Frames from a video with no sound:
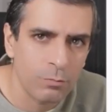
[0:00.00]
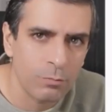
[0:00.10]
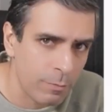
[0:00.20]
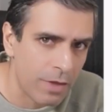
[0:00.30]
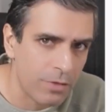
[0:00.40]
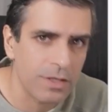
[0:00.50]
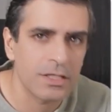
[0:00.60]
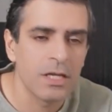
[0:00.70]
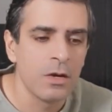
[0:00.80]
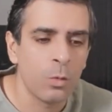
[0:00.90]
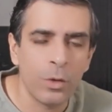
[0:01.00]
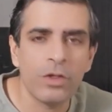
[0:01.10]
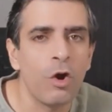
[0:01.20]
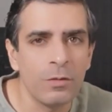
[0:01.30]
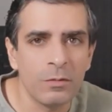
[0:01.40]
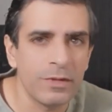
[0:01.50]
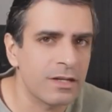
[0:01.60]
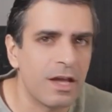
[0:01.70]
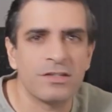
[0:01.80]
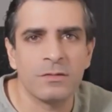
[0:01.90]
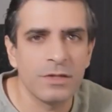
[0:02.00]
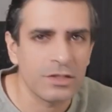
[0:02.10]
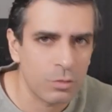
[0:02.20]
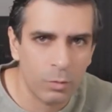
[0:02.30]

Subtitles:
more about this with OmniMint customers.